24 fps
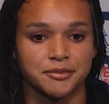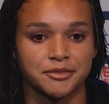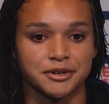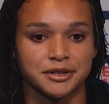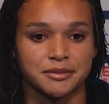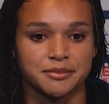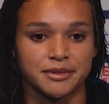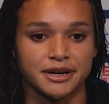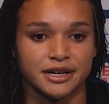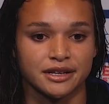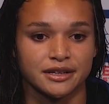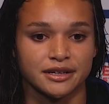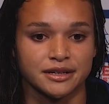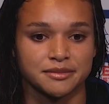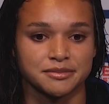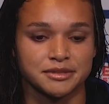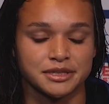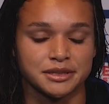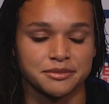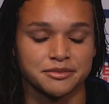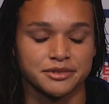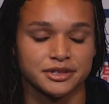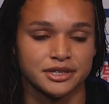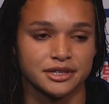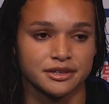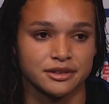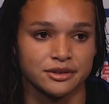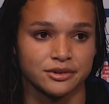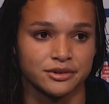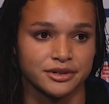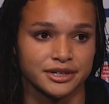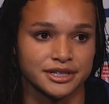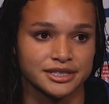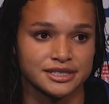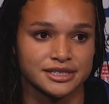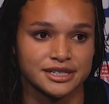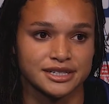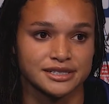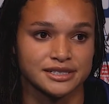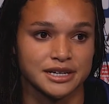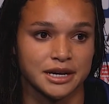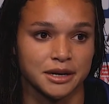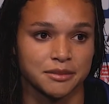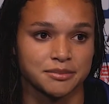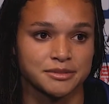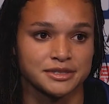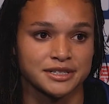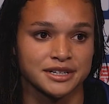with my club team, with the Thorns, has
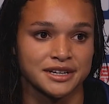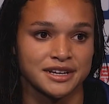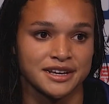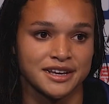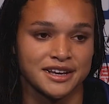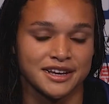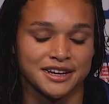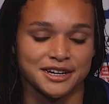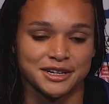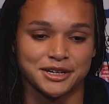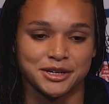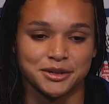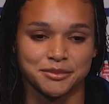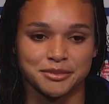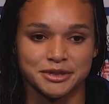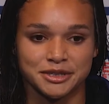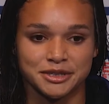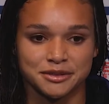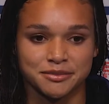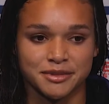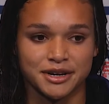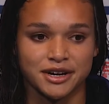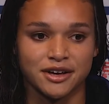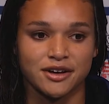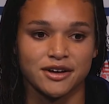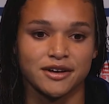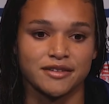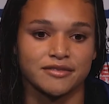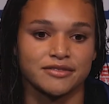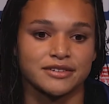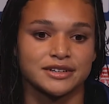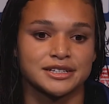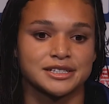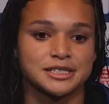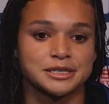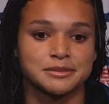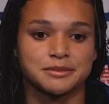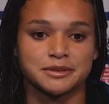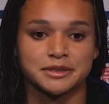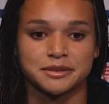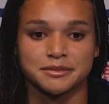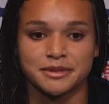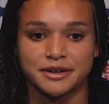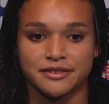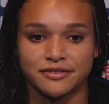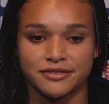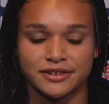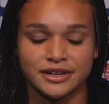helped, you know, build my confidence, build
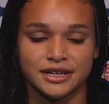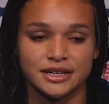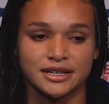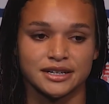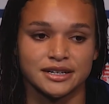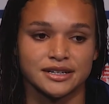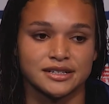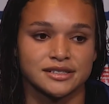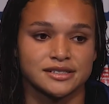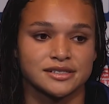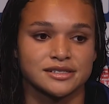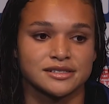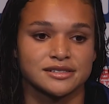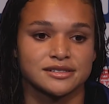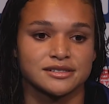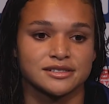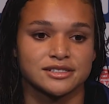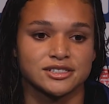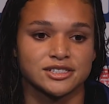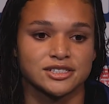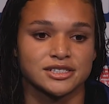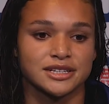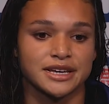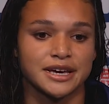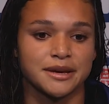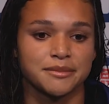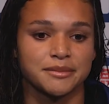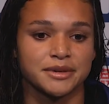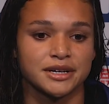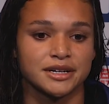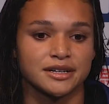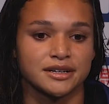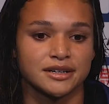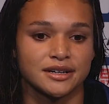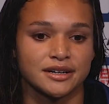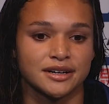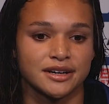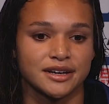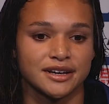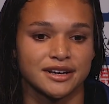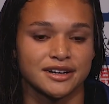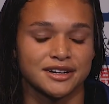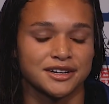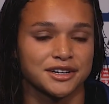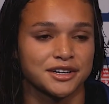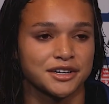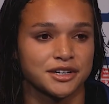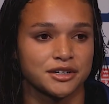my fitness, just get me in
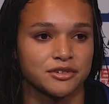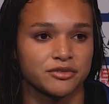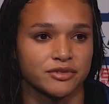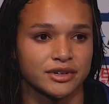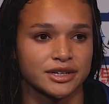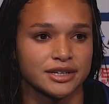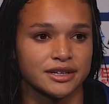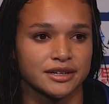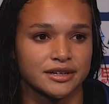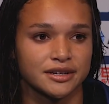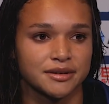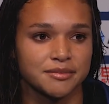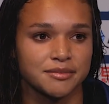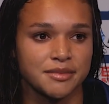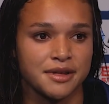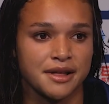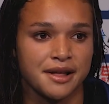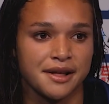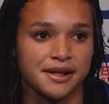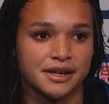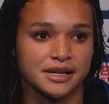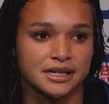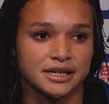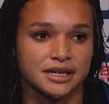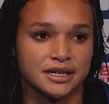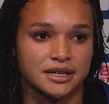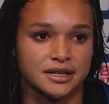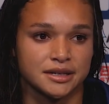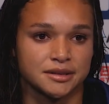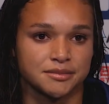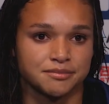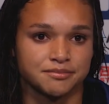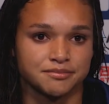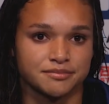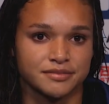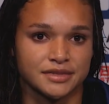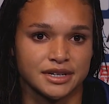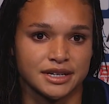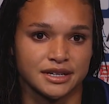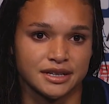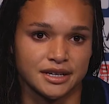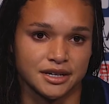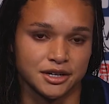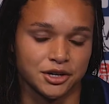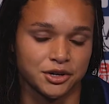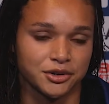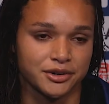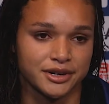a good rhythm, and
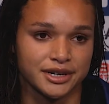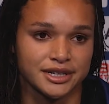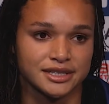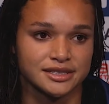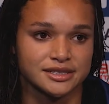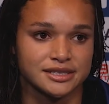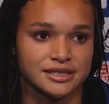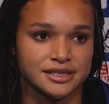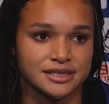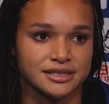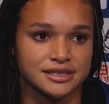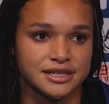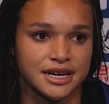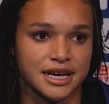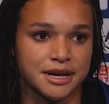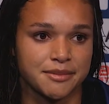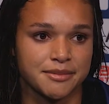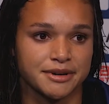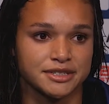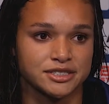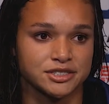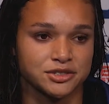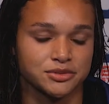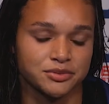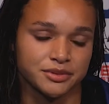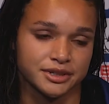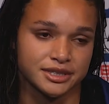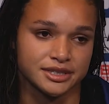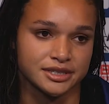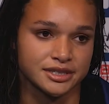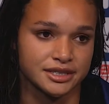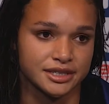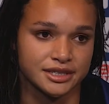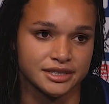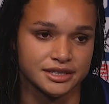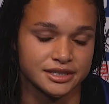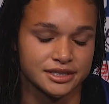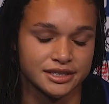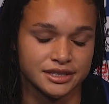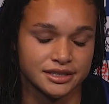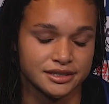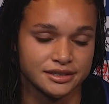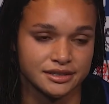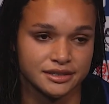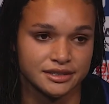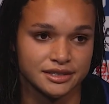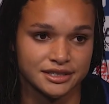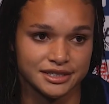then going into this game, I just wanted to
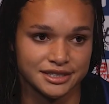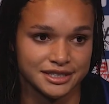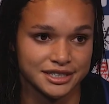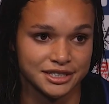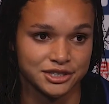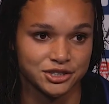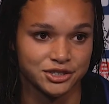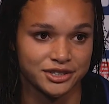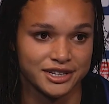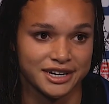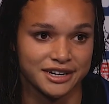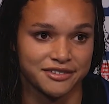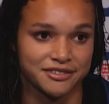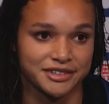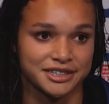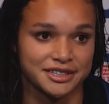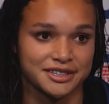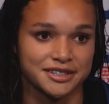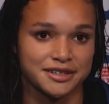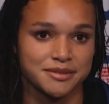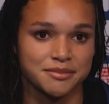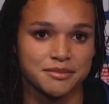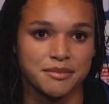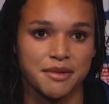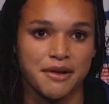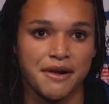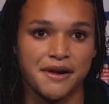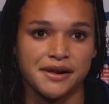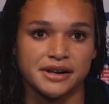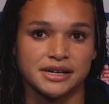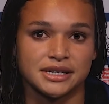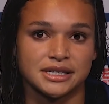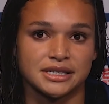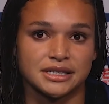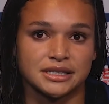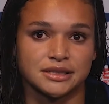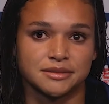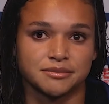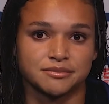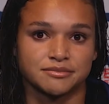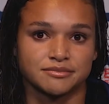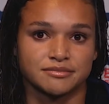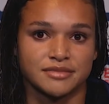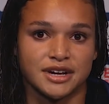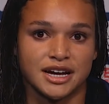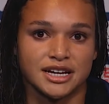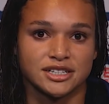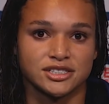continue that rhythm.
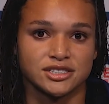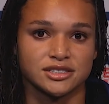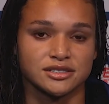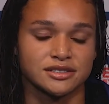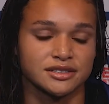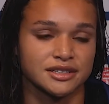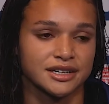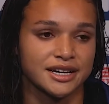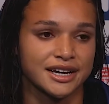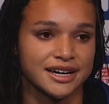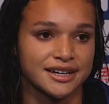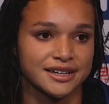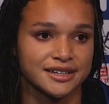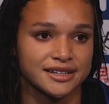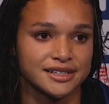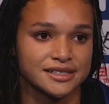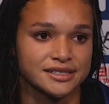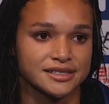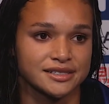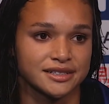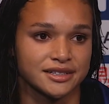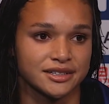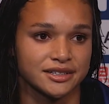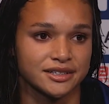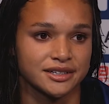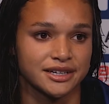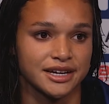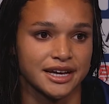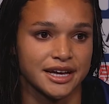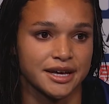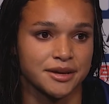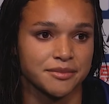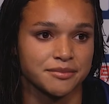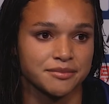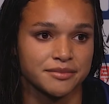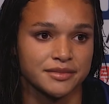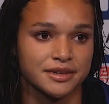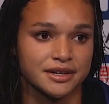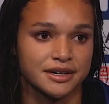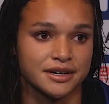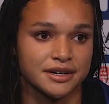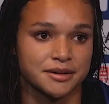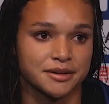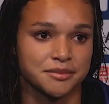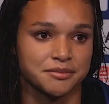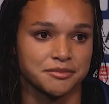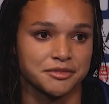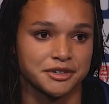I just look at it as another game.
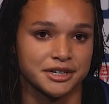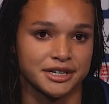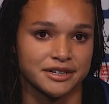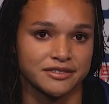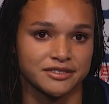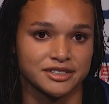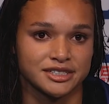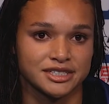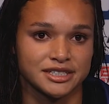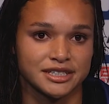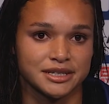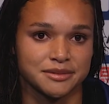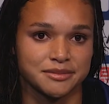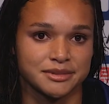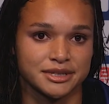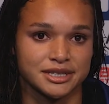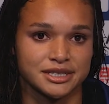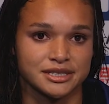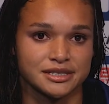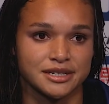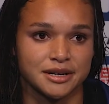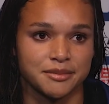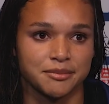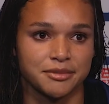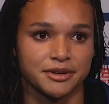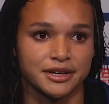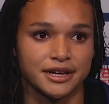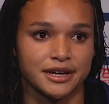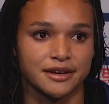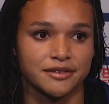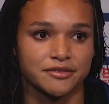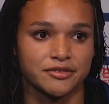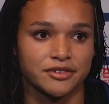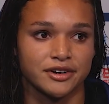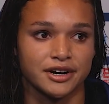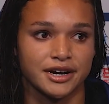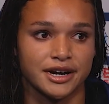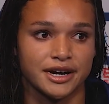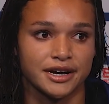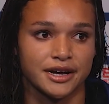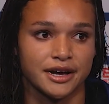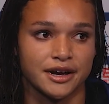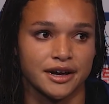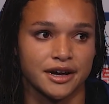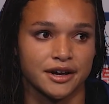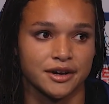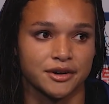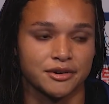Whatever team it is I'm playing for,
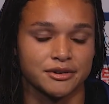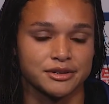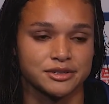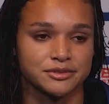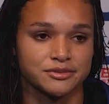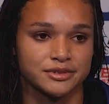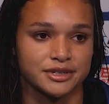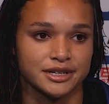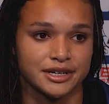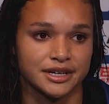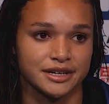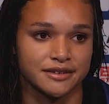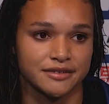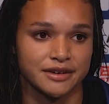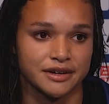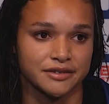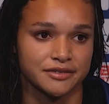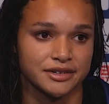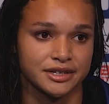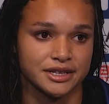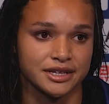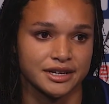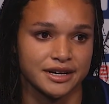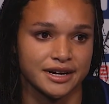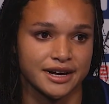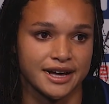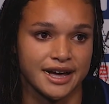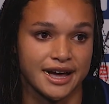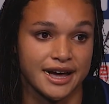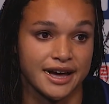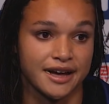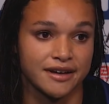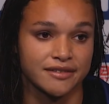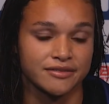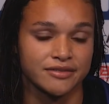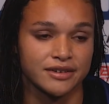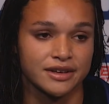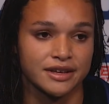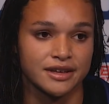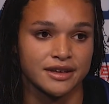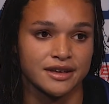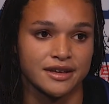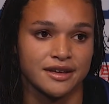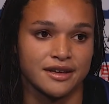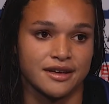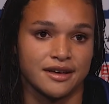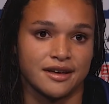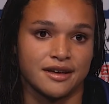I always want to give everything I have
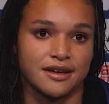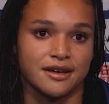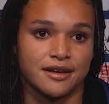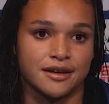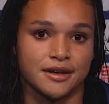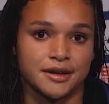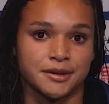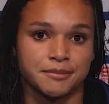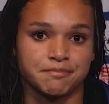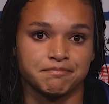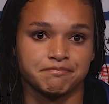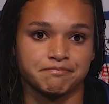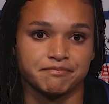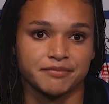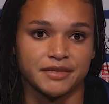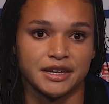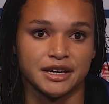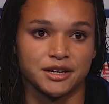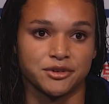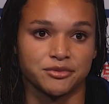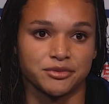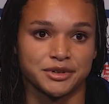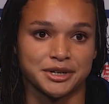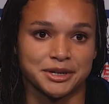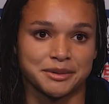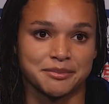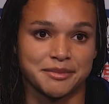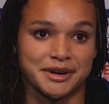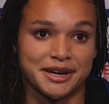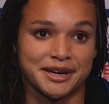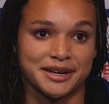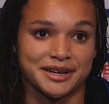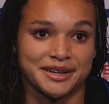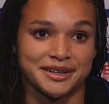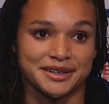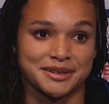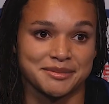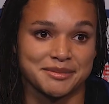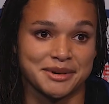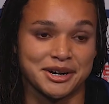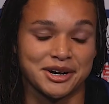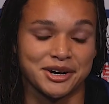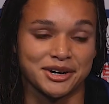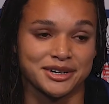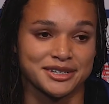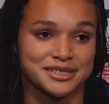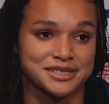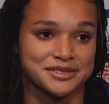and work my
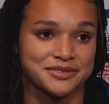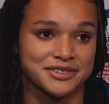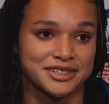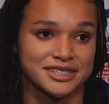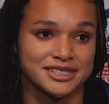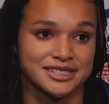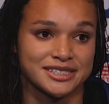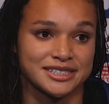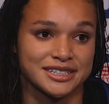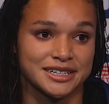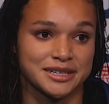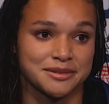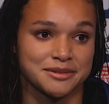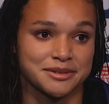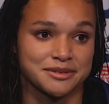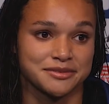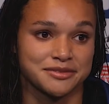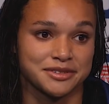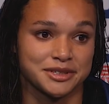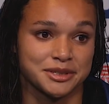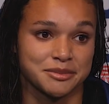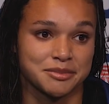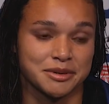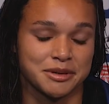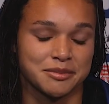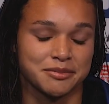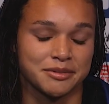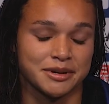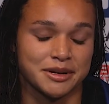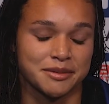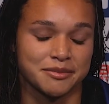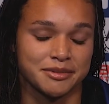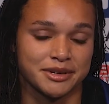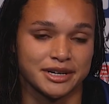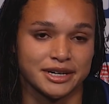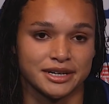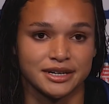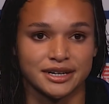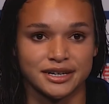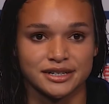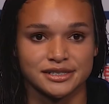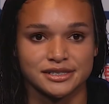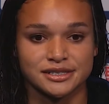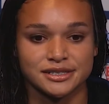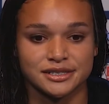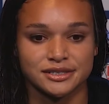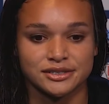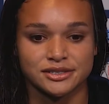hardest for the team and for the people I'm playing
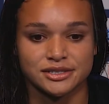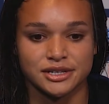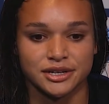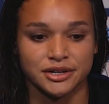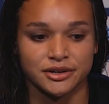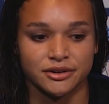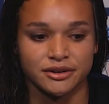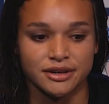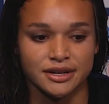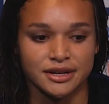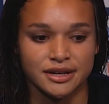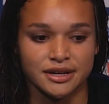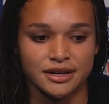next to. So